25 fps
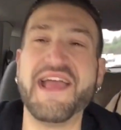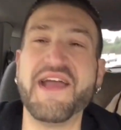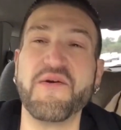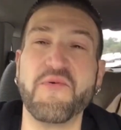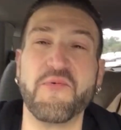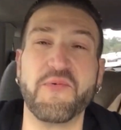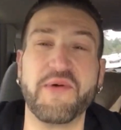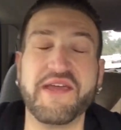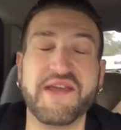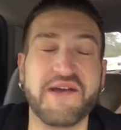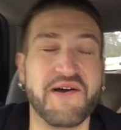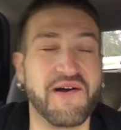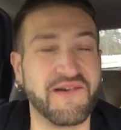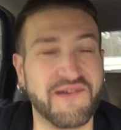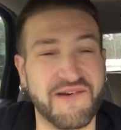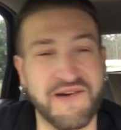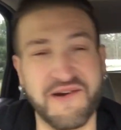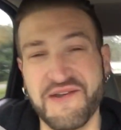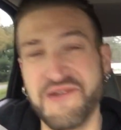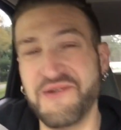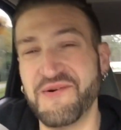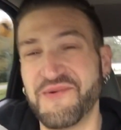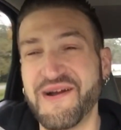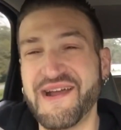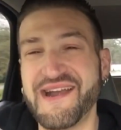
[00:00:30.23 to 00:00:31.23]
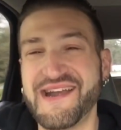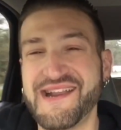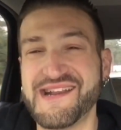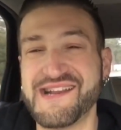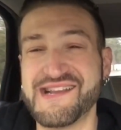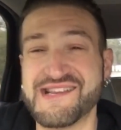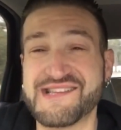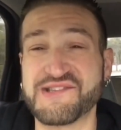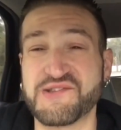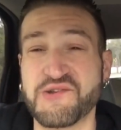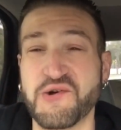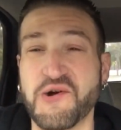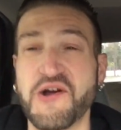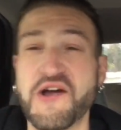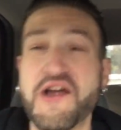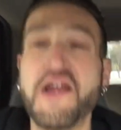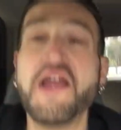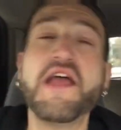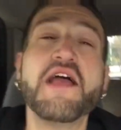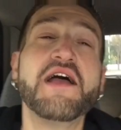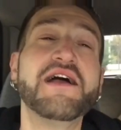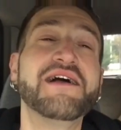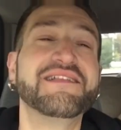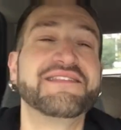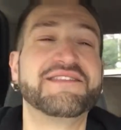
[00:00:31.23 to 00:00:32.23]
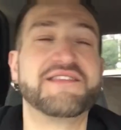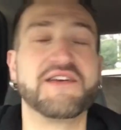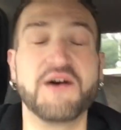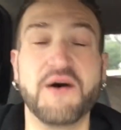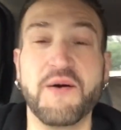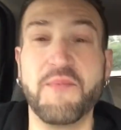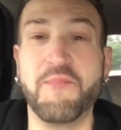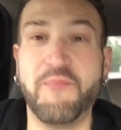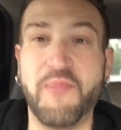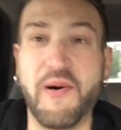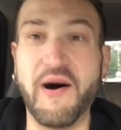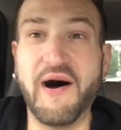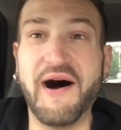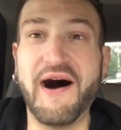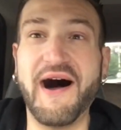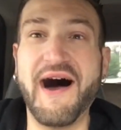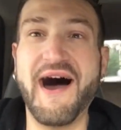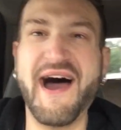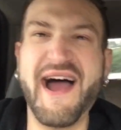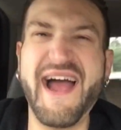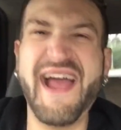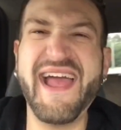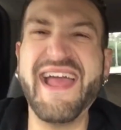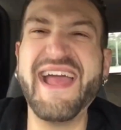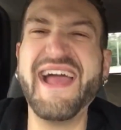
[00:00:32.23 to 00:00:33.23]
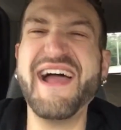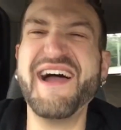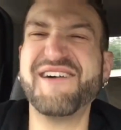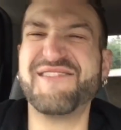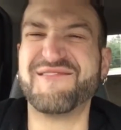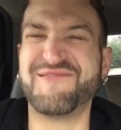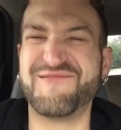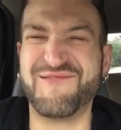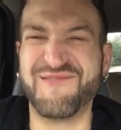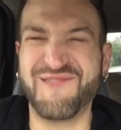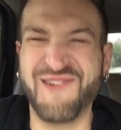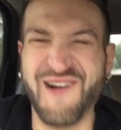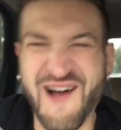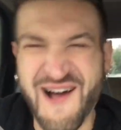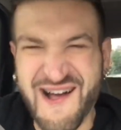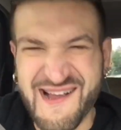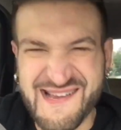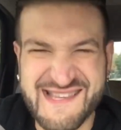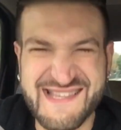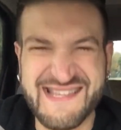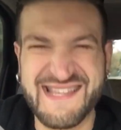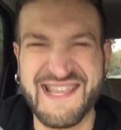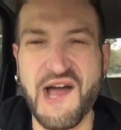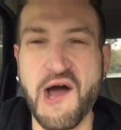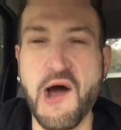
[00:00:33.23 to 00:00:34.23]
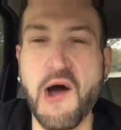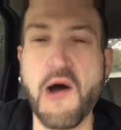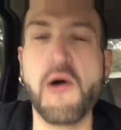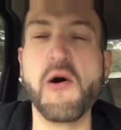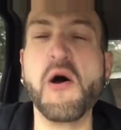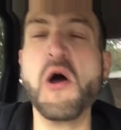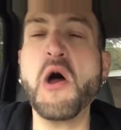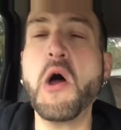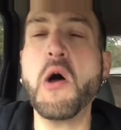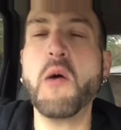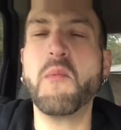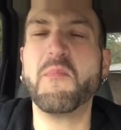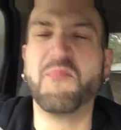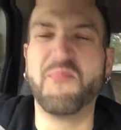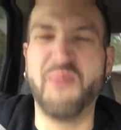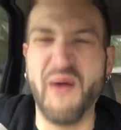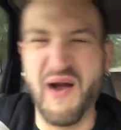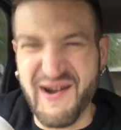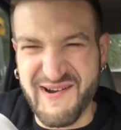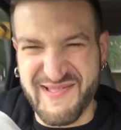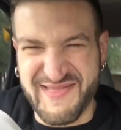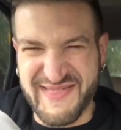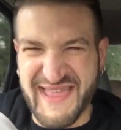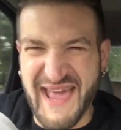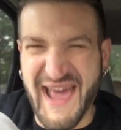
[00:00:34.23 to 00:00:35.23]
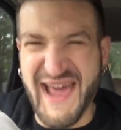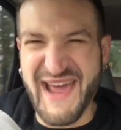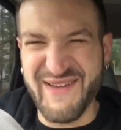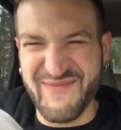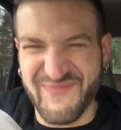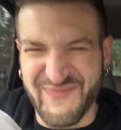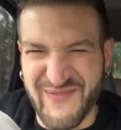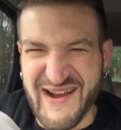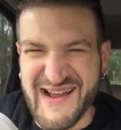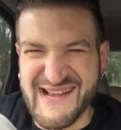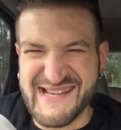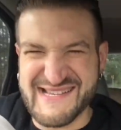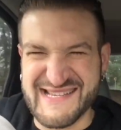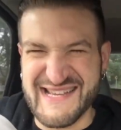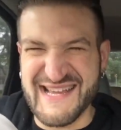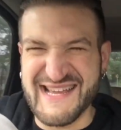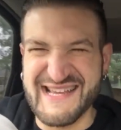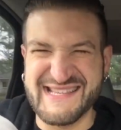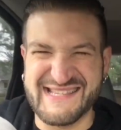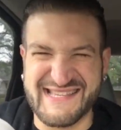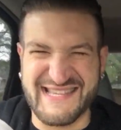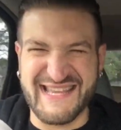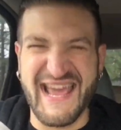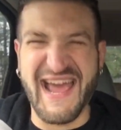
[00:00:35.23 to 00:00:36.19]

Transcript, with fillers: We are on the way to the store to buy Roscoe birthday presents.